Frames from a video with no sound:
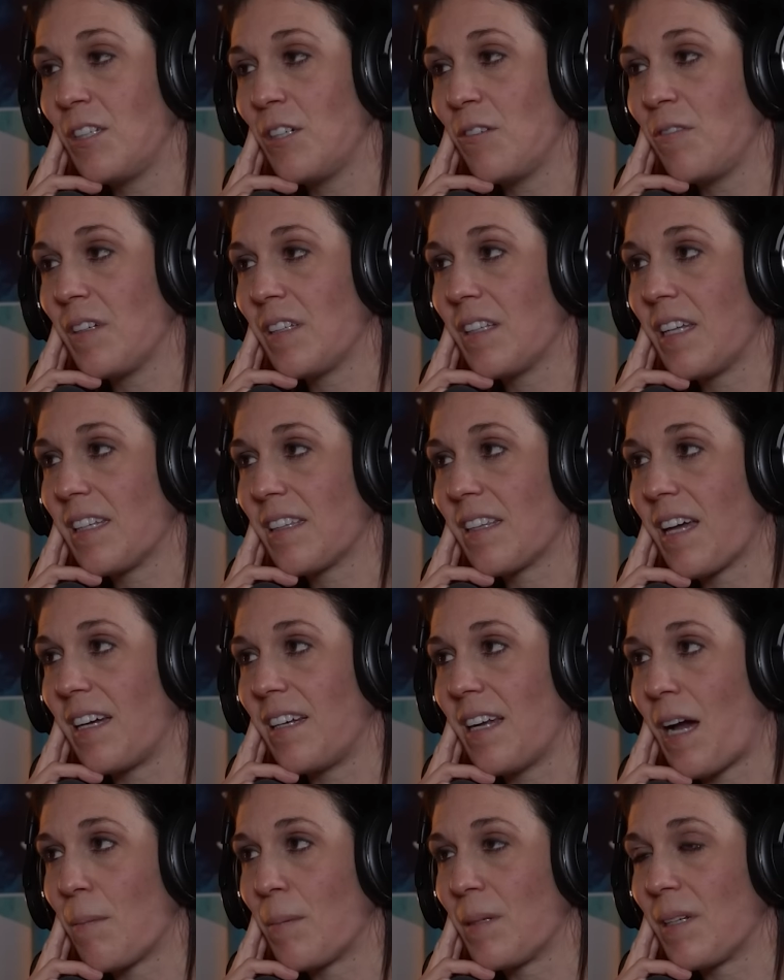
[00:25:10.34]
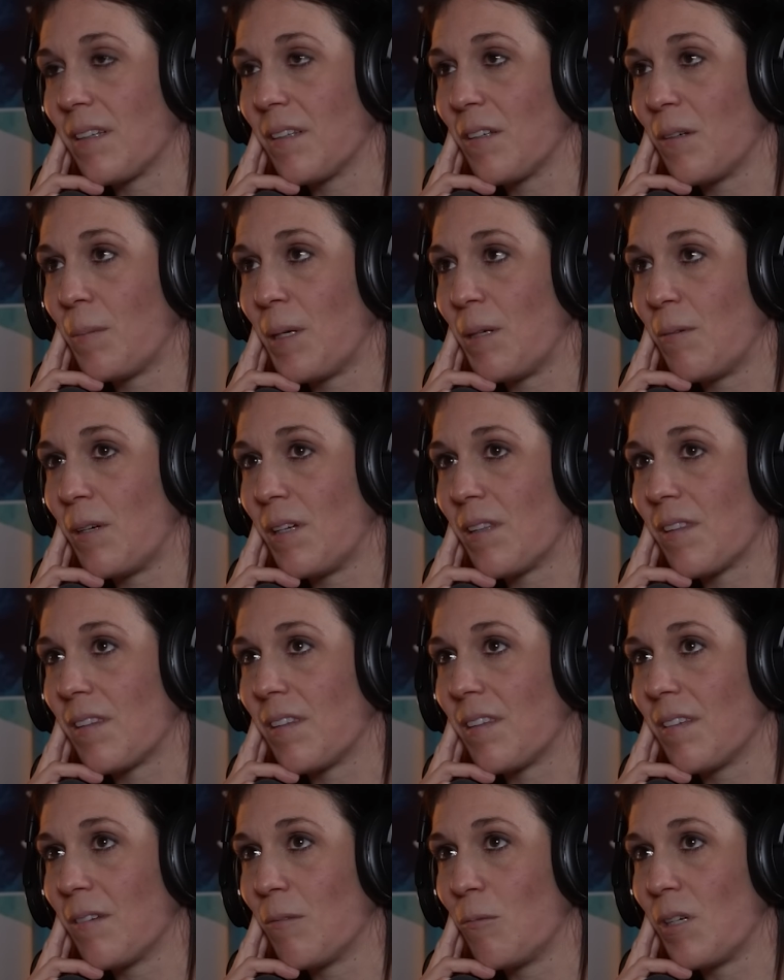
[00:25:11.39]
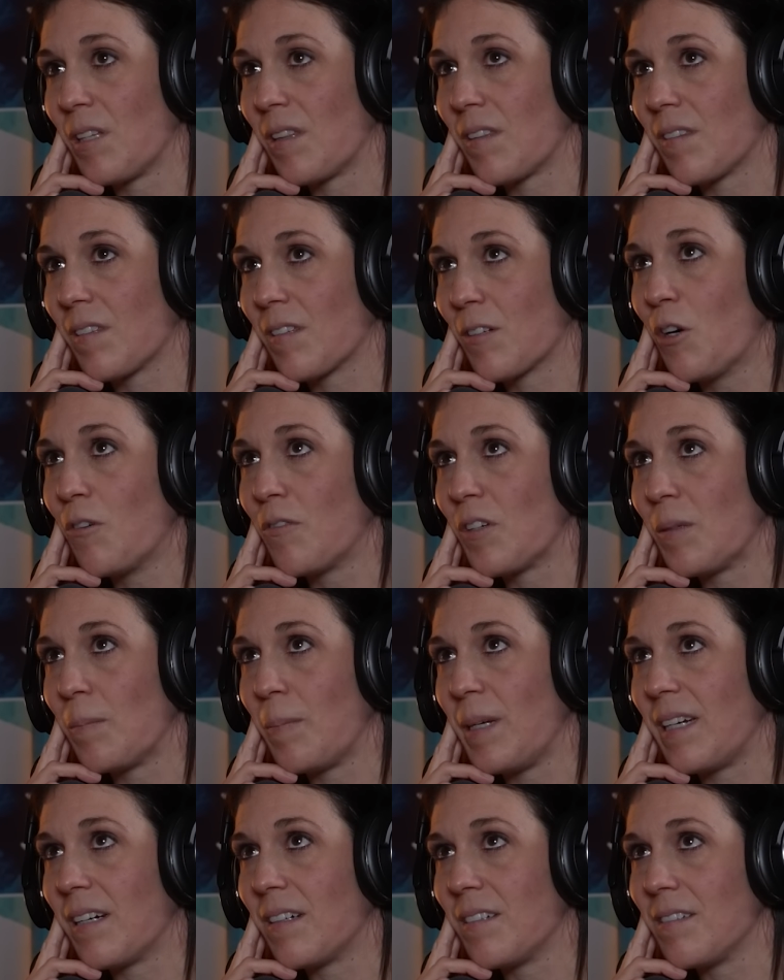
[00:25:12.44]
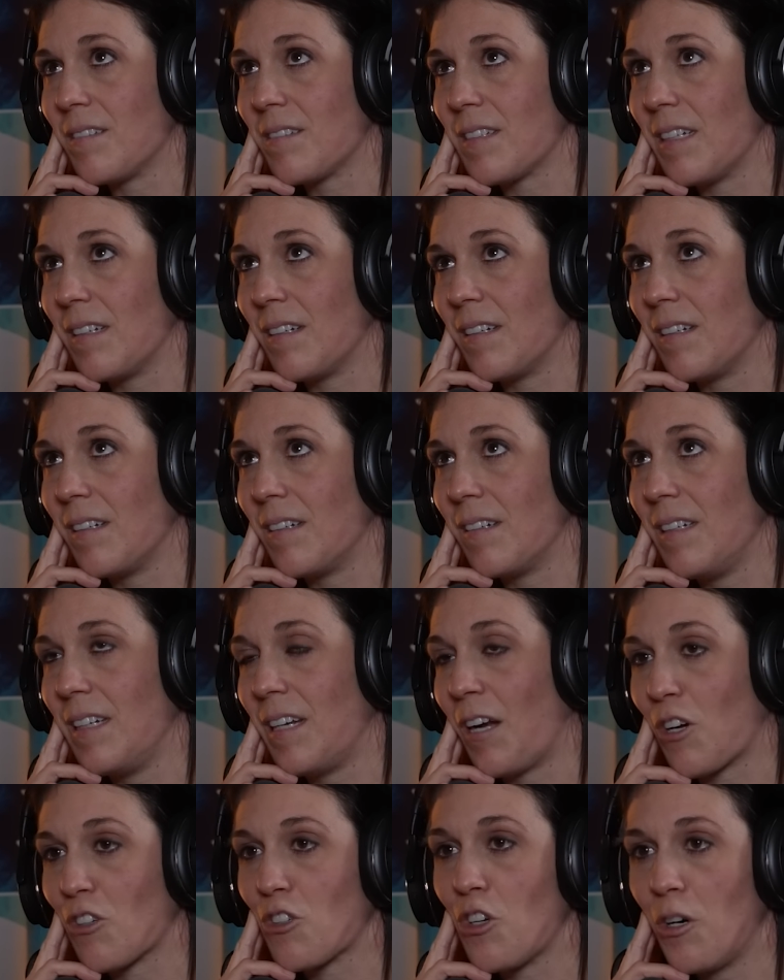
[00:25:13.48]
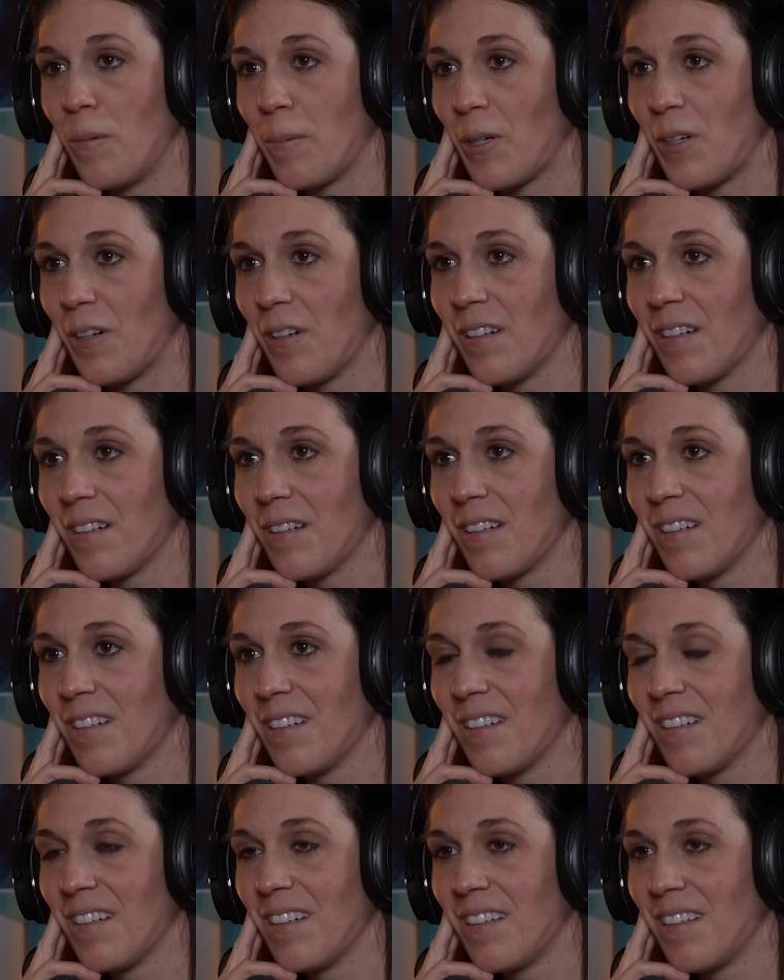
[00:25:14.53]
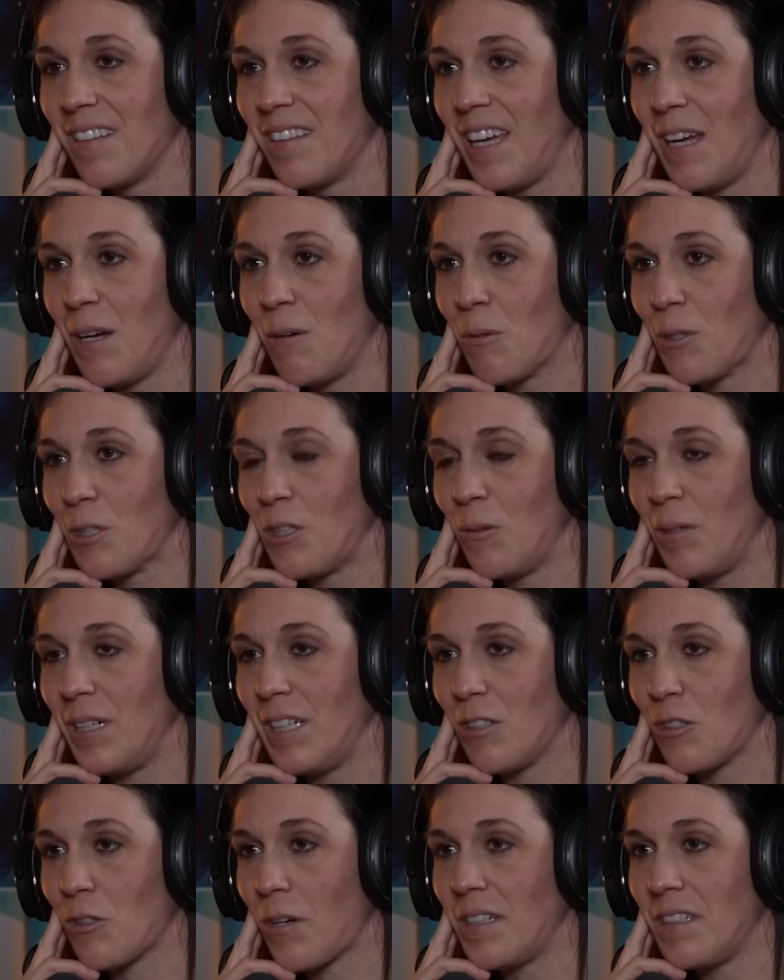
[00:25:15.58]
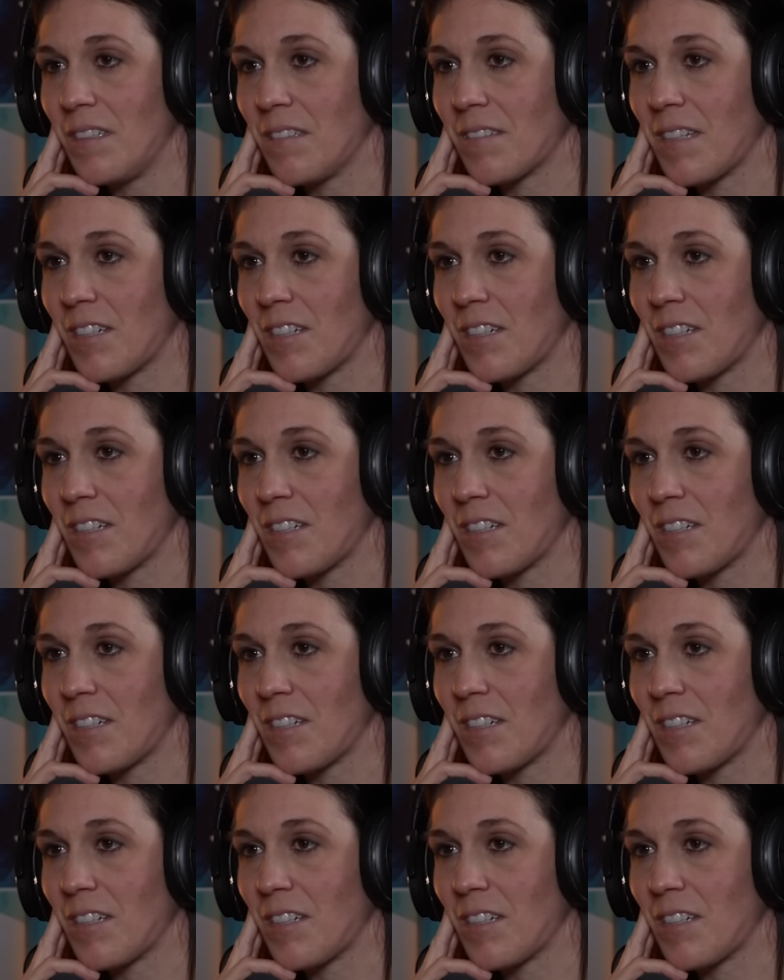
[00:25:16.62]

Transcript: I do feel like that happened a little bit with COVID, because in October, they were doing training